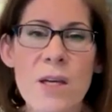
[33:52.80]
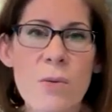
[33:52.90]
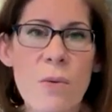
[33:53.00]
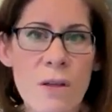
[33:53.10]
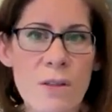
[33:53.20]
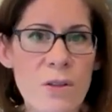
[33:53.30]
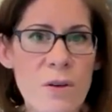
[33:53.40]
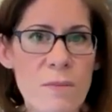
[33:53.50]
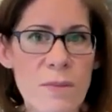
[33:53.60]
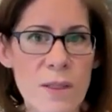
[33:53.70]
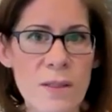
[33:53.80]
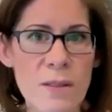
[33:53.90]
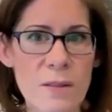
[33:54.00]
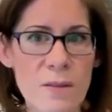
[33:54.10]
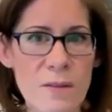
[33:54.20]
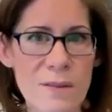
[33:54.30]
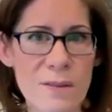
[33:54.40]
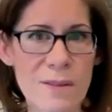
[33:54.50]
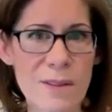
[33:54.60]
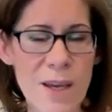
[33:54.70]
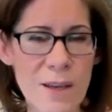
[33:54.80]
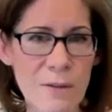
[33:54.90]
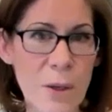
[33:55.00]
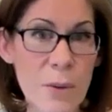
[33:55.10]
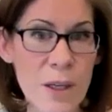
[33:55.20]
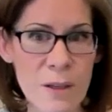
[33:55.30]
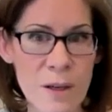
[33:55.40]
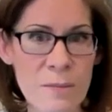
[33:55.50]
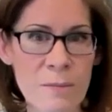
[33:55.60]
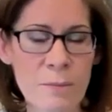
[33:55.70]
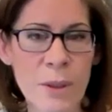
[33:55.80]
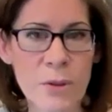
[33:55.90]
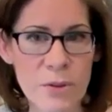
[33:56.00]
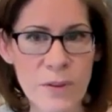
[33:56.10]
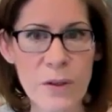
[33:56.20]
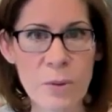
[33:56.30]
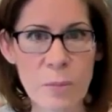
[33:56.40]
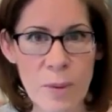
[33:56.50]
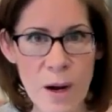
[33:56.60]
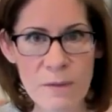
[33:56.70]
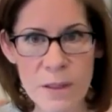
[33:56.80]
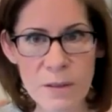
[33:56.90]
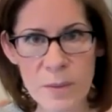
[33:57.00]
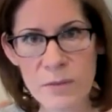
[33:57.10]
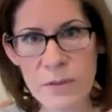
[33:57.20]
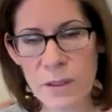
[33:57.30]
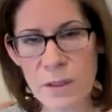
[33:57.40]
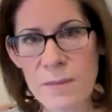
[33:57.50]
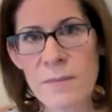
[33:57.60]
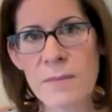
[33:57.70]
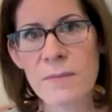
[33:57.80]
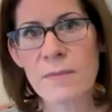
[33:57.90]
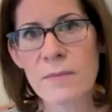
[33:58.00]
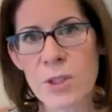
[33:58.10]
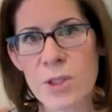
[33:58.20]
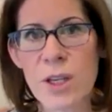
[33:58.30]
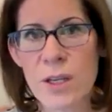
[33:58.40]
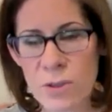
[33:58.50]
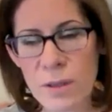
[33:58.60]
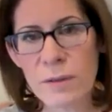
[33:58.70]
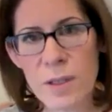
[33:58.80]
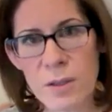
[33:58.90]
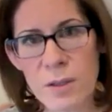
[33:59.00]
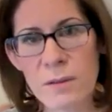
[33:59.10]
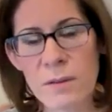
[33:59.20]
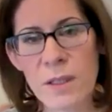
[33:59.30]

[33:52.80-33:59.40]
You also must stay low income, below the federal poverty limit of income, which changes every year,